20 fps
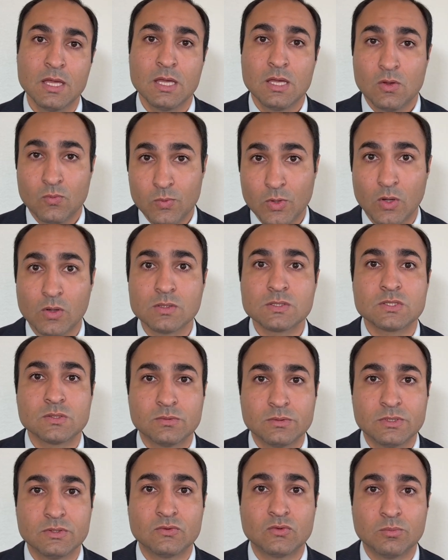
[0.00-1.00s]
We also
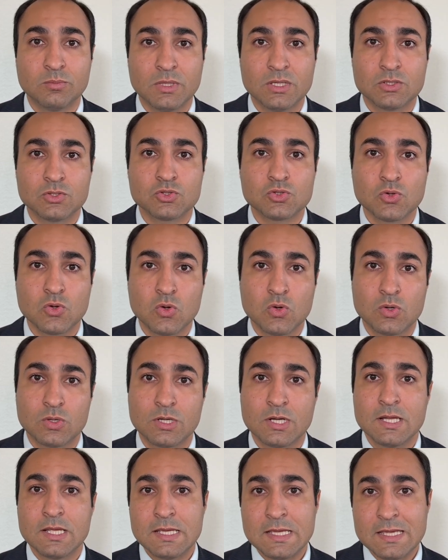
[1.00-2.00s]
need to make sure
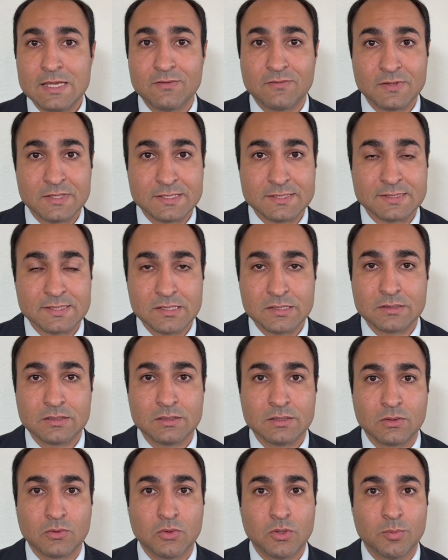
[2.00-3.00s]
if a certain
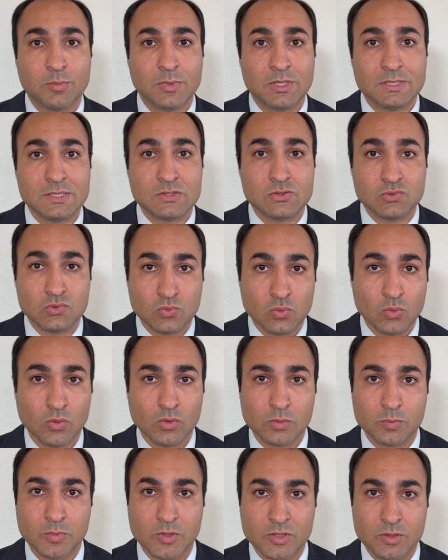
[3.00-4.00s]
equipment is dual
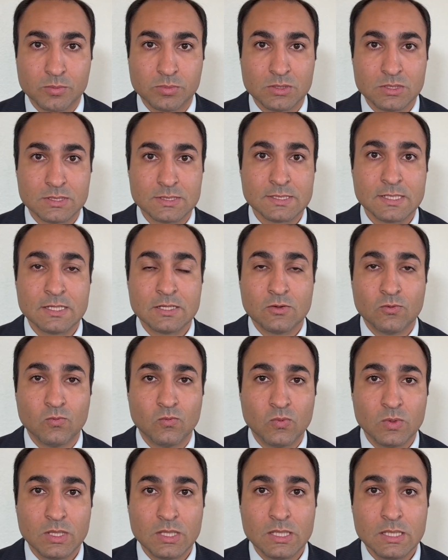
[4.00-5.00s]
purpose,
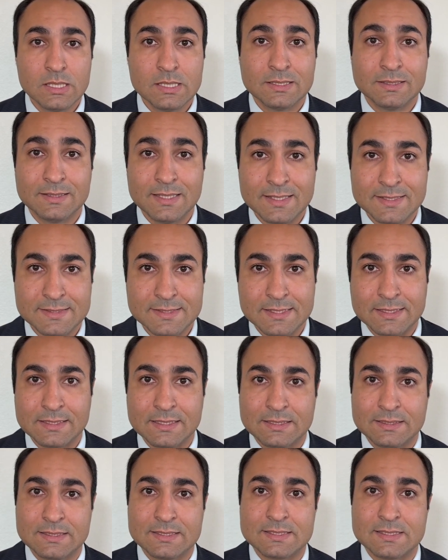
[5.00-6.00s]
we
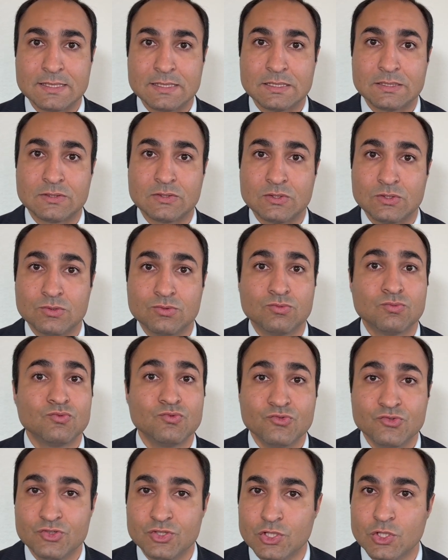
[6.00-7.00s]
designate certain
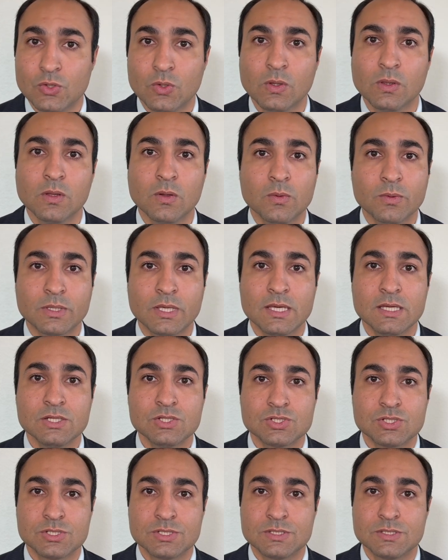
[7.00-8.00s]

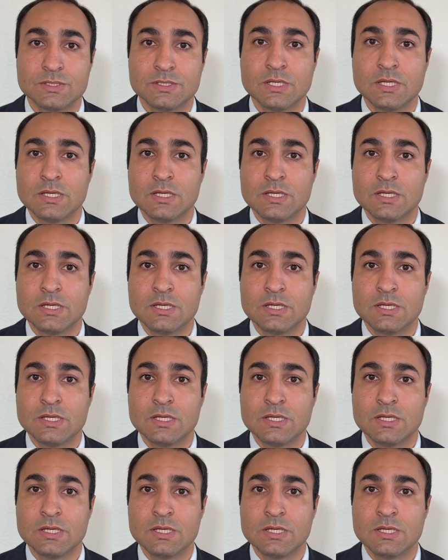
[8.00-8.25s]
geolocation